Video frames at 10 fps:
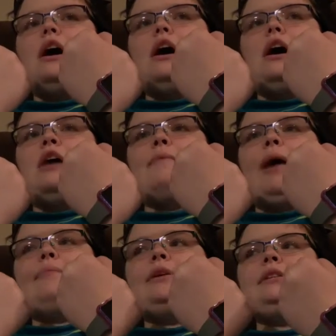
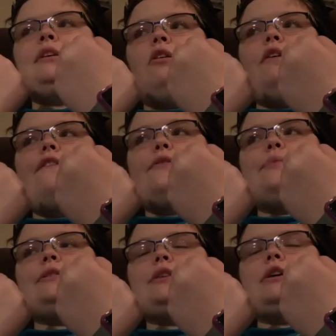I'm not saying all
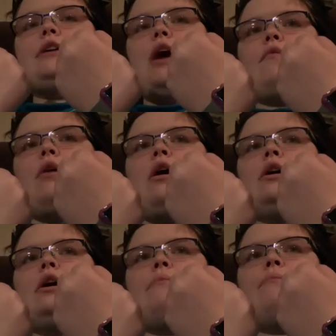Fitbits are not
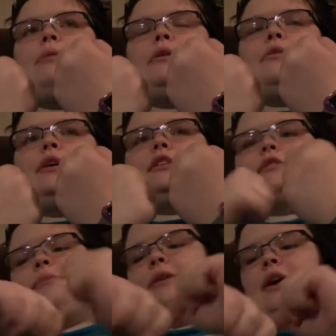wrong, but okay, so
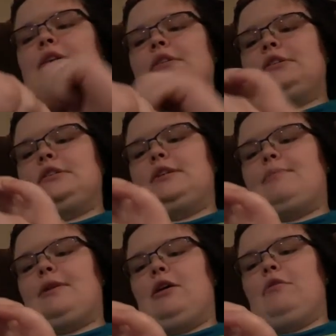my ending
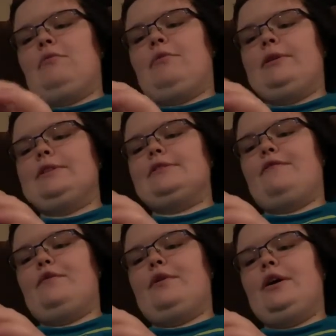step count was
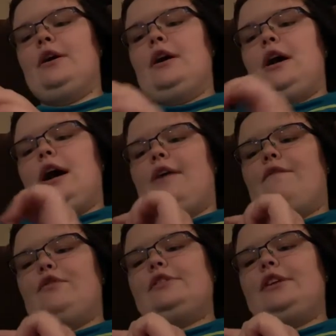for, I have
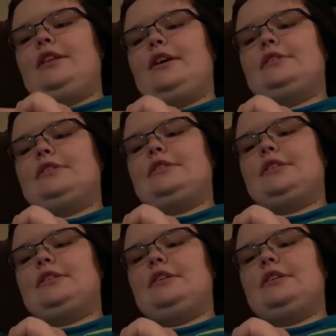
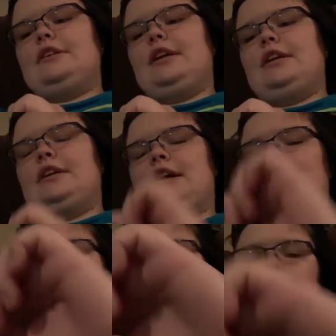
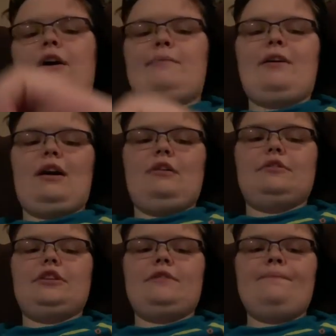14,689 on my
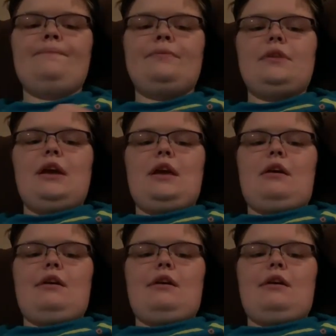Alta, and